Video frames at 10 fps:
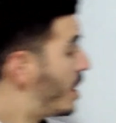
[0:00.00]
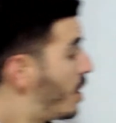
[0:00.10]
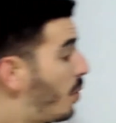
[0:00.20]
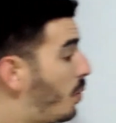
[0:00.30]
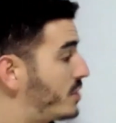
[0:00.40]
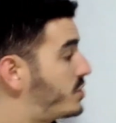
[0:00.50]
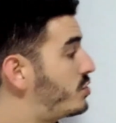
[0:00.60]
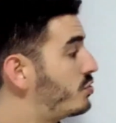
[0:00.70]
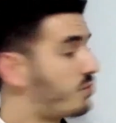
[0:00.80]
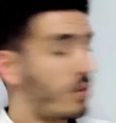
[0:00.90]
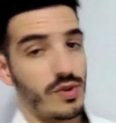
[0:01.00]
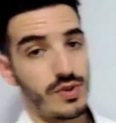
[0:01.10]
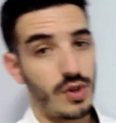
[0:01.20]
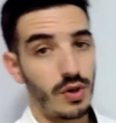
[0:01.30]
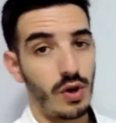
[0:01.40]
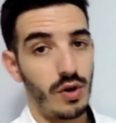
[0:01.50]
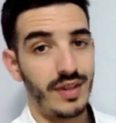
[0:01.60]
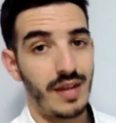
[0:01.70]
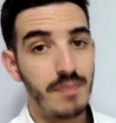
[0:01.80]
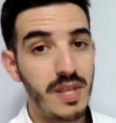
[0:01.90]
Once you draw your circle on
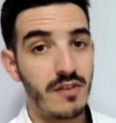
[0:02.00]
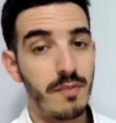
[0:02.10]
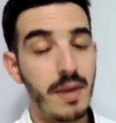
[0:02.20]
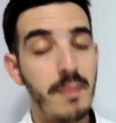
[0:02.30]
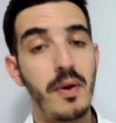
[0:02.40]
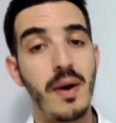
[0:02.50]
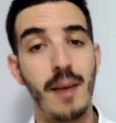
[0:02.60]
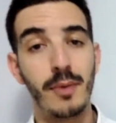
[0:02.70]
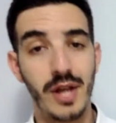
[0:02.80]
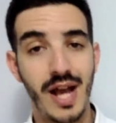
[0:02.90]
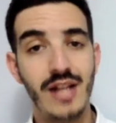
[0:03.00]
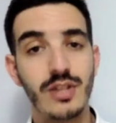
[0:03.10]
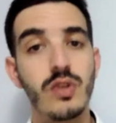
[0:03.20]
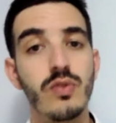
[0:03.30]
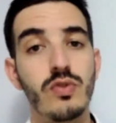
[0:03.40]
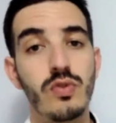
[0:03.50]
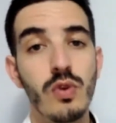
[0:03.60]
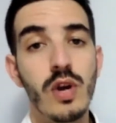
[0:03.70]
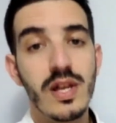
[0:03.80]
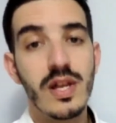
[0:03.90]
that piece of paper, I'm going to ask you
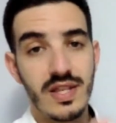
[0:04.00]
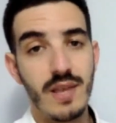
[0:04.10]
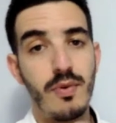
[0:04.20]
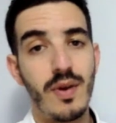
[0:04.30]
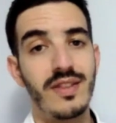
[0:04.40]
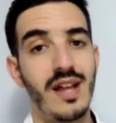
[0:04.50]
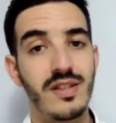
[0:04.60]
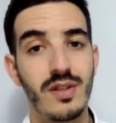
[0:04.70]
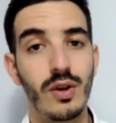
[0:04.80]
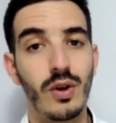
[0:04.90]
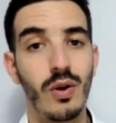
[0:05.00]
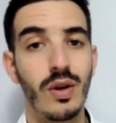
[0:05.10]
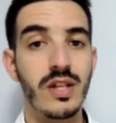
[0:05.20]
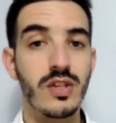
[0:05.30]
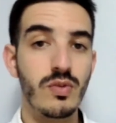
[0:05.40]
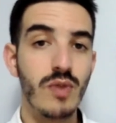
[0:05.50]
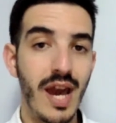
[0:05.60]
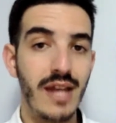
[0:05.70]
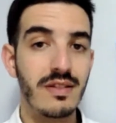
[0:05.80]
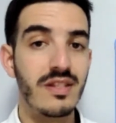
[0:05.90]
to separate that circle into
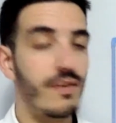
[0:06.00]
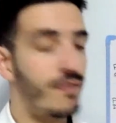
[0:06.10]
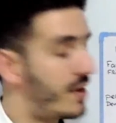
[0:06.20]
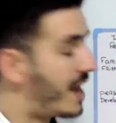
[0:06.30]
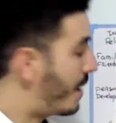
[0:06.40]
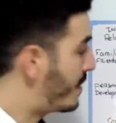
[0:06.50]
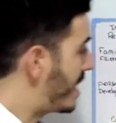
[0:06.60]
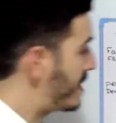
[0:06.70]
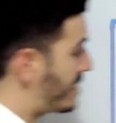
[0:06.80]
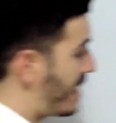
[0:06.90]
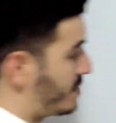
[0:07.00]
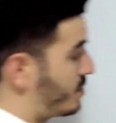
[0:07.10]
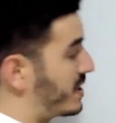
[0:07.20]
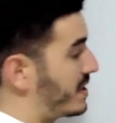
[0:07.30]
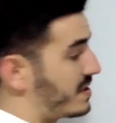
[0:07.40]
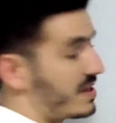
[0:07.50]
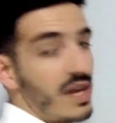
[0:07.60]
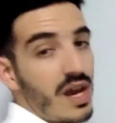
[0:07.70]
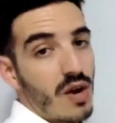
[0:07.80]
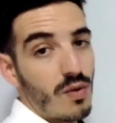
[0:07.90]
8 different areas, as you can see
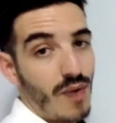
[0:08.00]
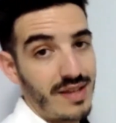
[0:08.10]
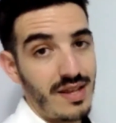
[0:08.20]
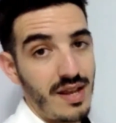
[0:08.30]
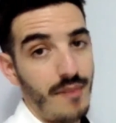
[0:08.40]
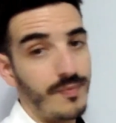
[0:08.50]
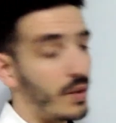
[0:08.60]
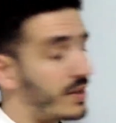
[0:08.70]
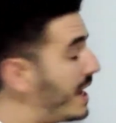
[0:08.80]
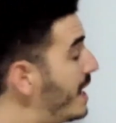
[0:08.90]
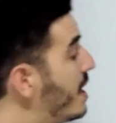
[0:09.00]
right here, okay?